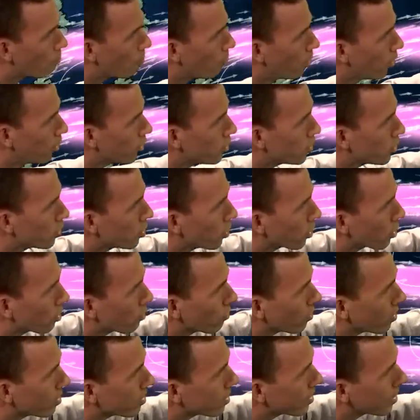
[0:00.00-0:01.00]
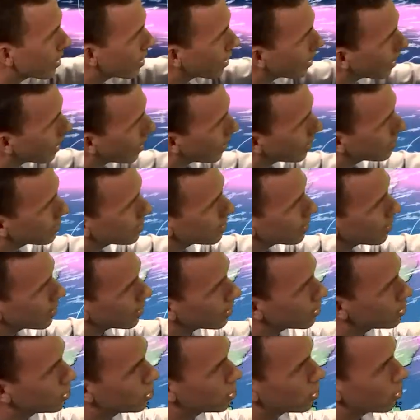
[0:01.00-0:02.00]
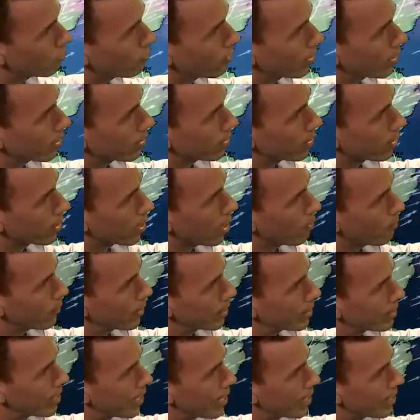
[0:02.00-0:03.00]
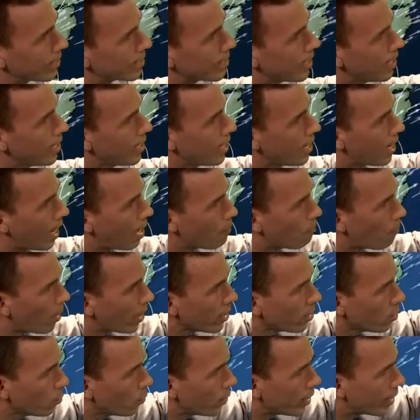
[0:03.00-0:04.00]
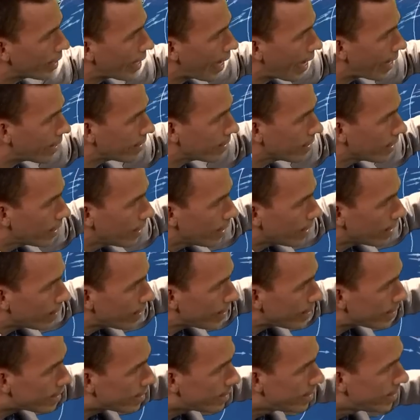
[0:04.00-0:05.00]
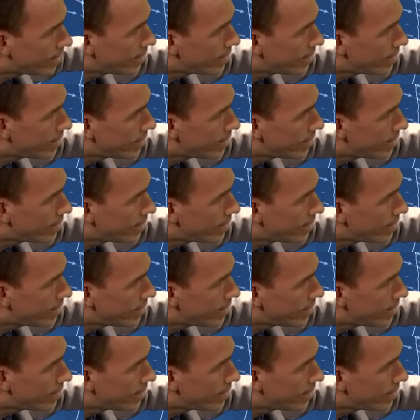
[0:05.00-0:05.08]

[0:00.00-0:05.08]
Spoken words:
push across the Atlantic during the coming days. And by the weekend, this